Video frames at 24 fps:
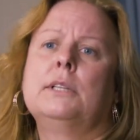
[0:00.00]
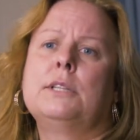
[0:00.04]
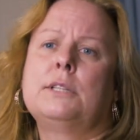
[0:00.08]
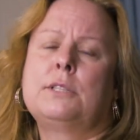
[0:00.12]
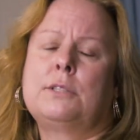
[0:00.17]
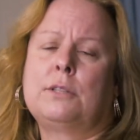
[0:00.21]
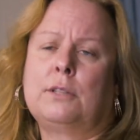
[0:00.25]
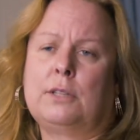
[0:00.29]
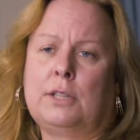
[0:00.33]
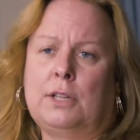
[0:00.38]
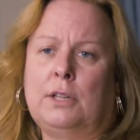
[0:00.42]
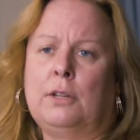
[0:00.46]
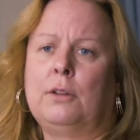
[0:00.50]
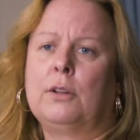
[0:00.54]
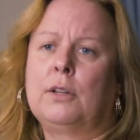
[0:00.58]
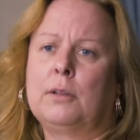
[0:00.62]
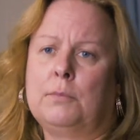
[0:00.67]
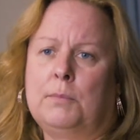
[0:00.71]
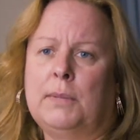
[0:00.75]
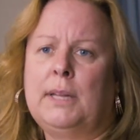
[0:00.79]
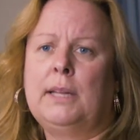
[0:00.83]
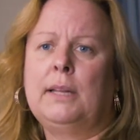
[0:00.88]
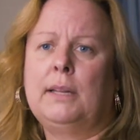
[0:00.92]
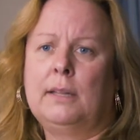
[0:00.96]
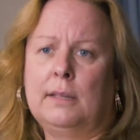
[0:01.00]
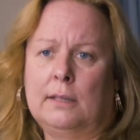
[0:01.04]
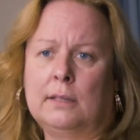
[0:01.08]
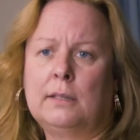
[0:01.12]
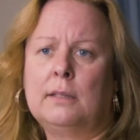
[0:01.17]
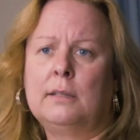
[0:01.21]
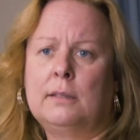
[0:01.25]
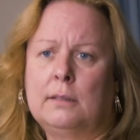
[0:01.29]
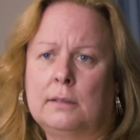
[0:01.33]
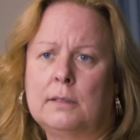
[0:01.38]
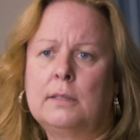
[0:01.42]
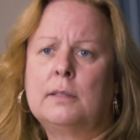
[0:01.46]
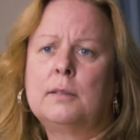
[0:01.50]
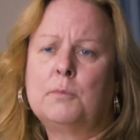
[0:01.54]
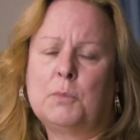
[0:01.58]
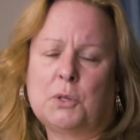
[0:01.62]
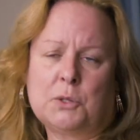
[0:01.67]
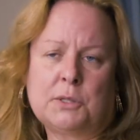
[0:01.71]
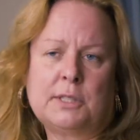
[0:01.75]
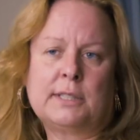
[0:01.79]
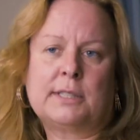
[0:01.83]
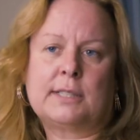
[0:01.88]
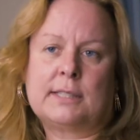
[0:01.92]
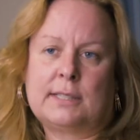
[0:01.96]
so that you can be the
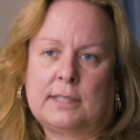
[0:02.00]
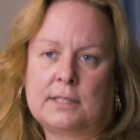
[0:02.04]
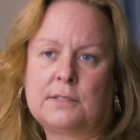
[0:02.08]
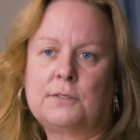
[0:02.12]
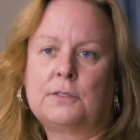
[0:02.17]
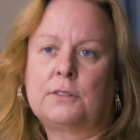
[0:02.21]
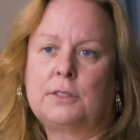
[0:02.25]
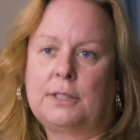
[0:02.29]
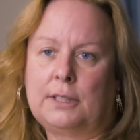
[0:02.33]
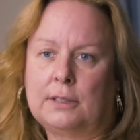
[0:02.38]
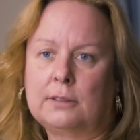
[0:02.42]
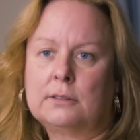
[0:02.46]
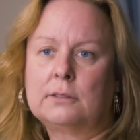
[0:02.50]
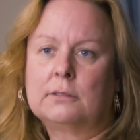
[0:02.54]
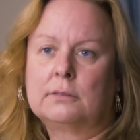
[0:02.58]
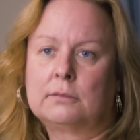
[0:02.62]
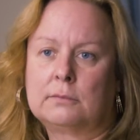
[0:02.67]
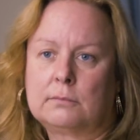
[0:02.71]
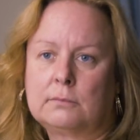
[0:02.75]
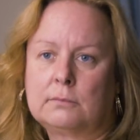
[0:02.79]
most successful you.